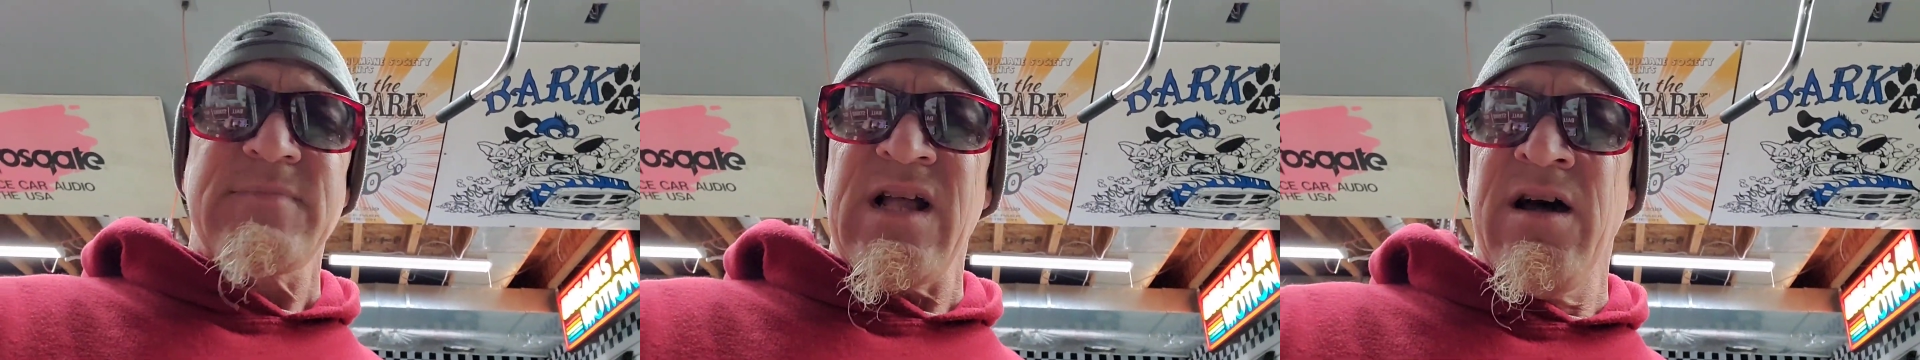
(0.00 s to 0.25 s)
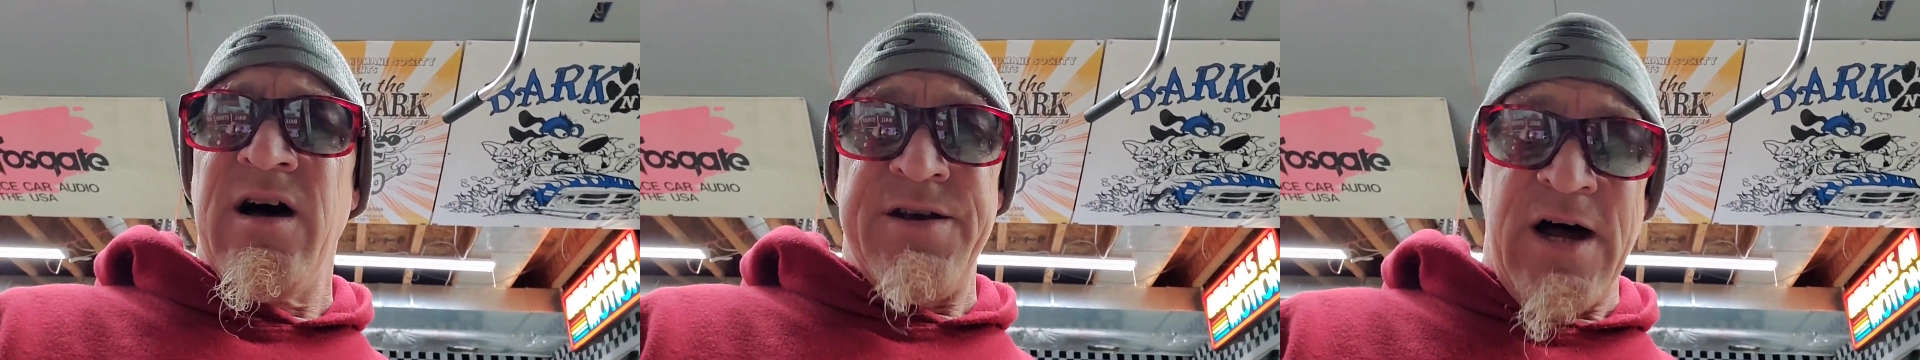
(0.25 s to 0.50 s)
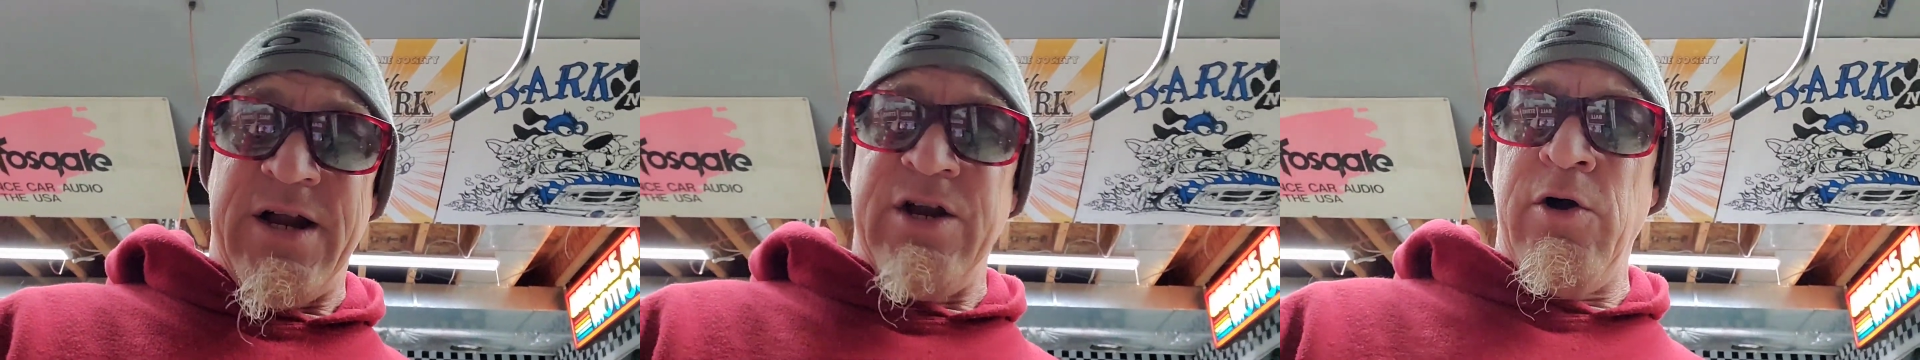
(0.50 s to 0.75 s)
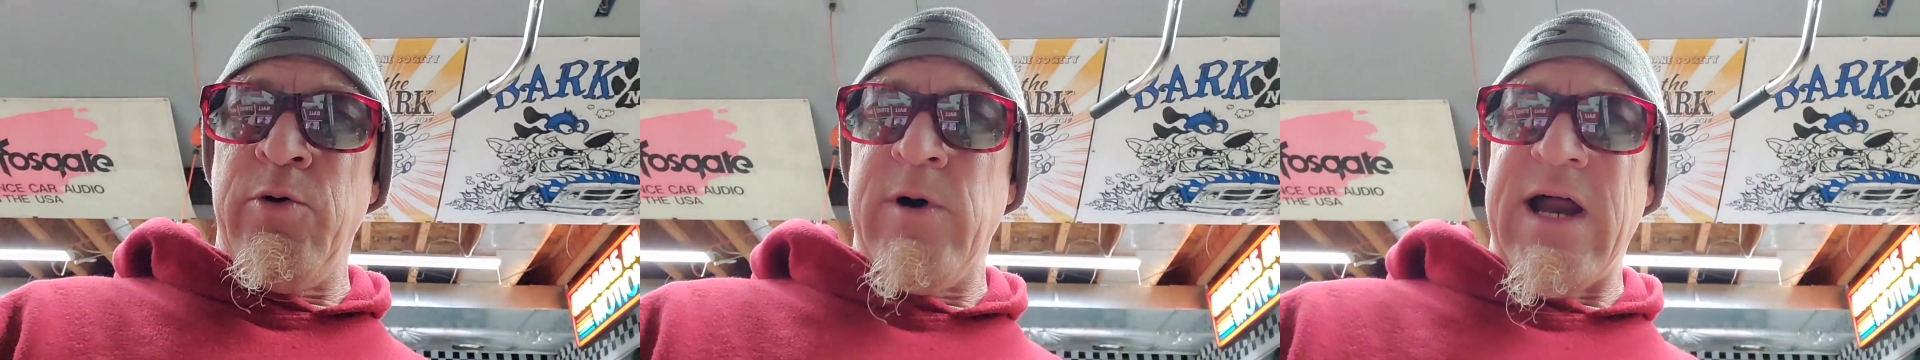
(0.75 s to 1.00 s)
Not
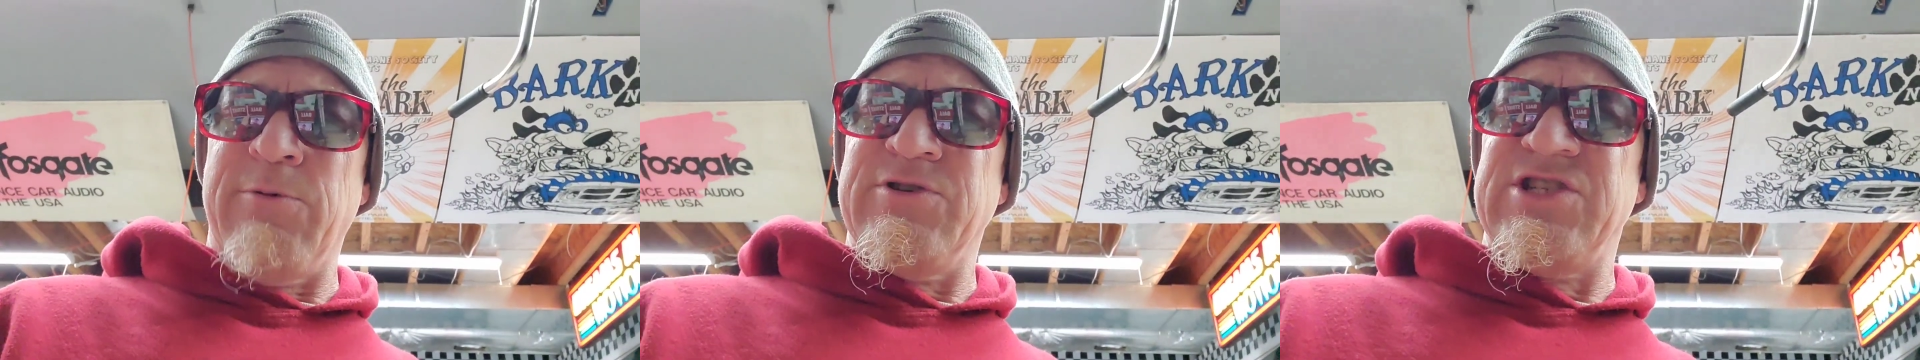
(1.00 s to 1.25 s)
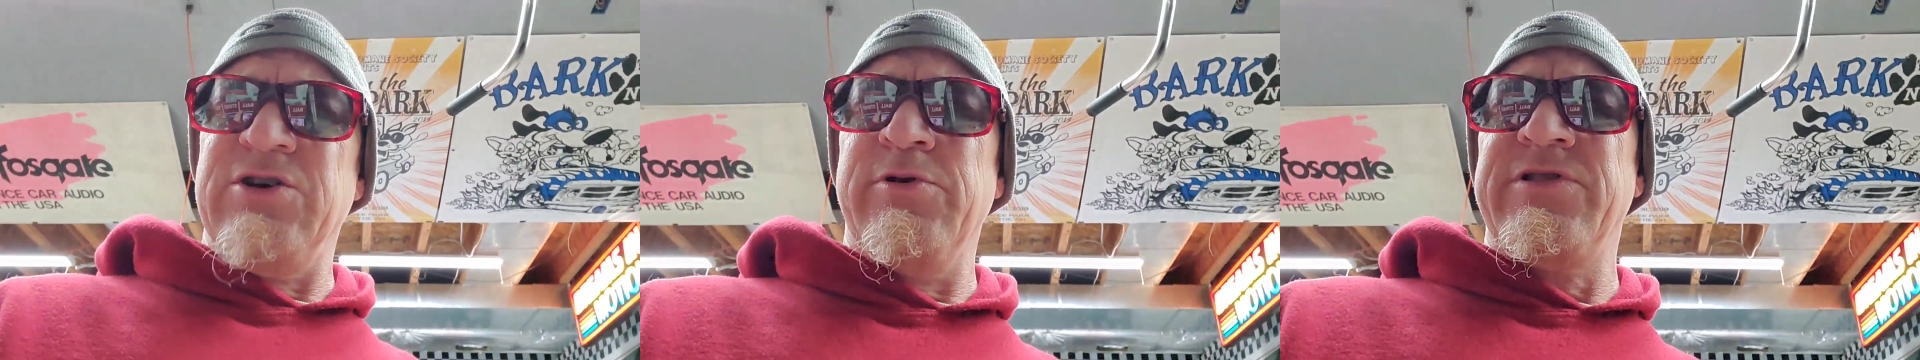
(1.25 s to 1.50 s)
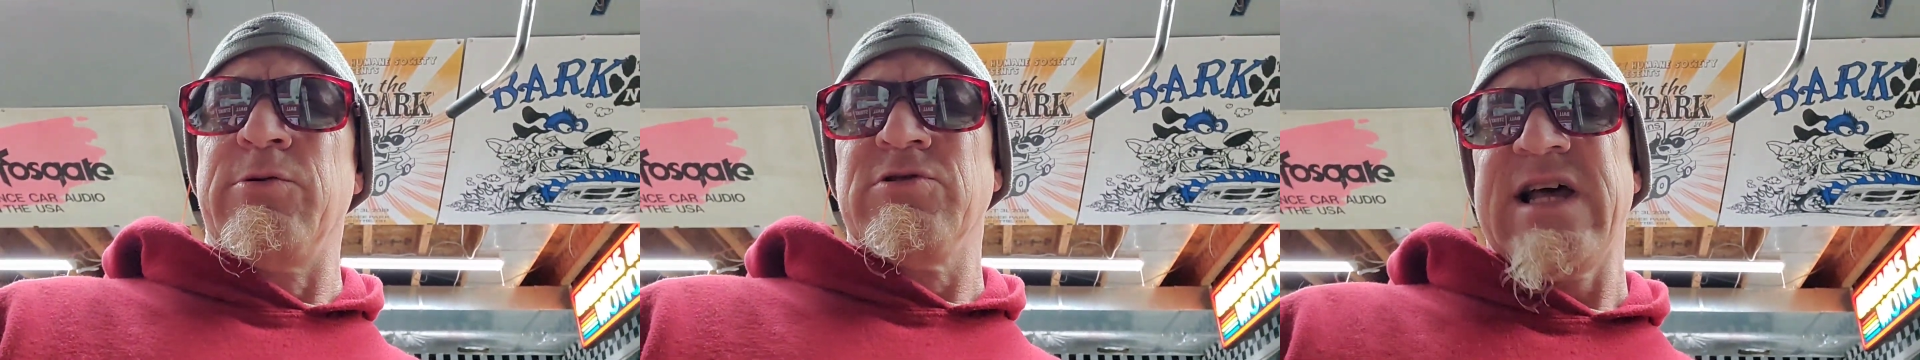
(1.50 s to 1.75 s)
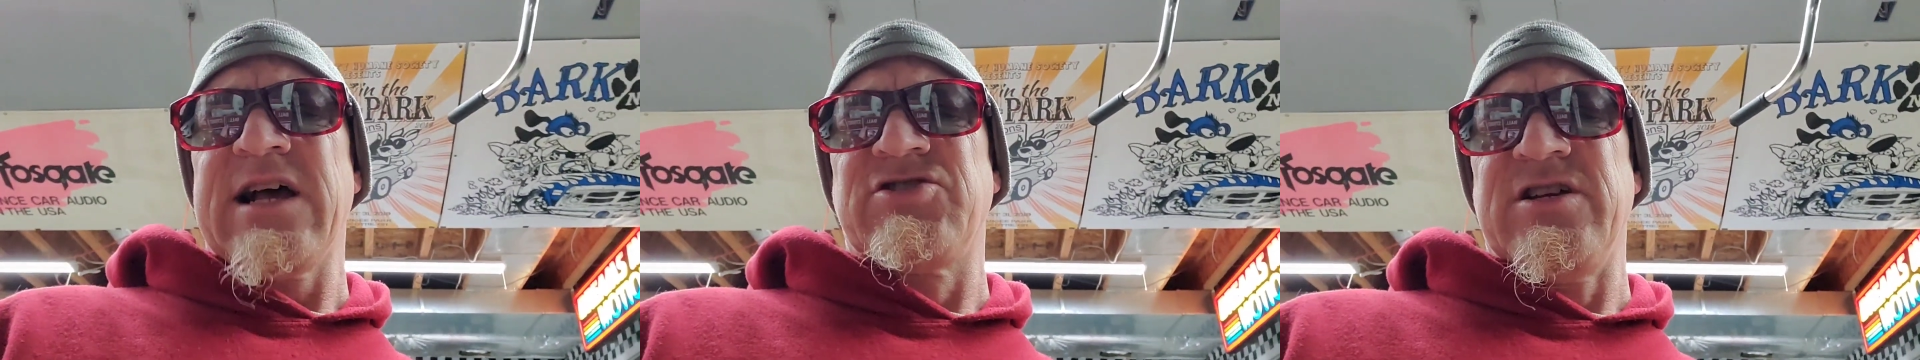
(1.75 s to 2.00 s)
knowing what I was doing, there was
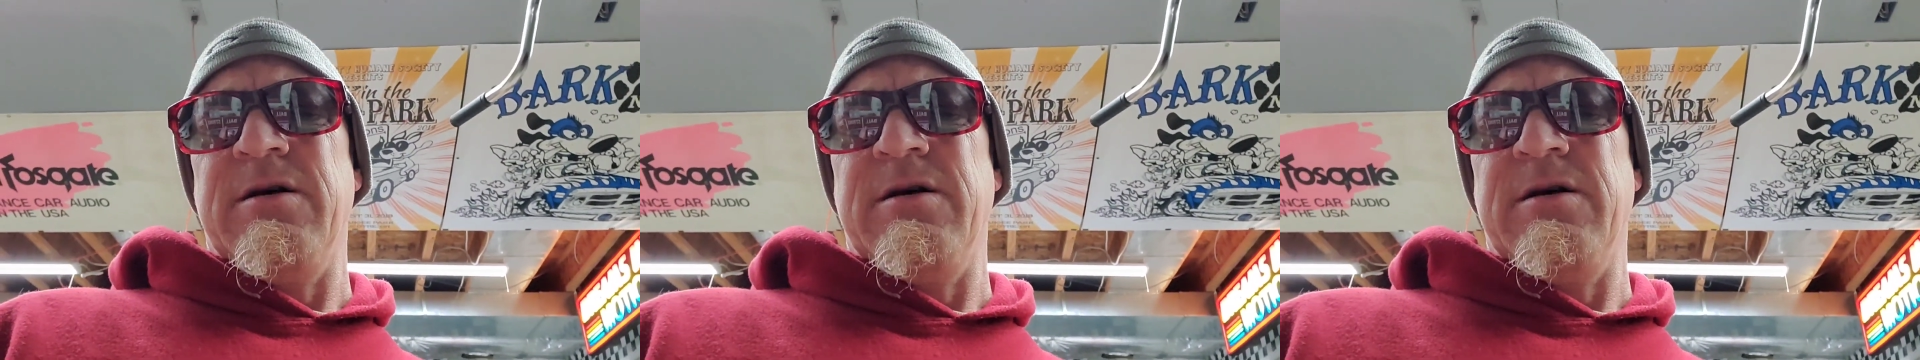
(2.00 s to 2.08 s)
actually a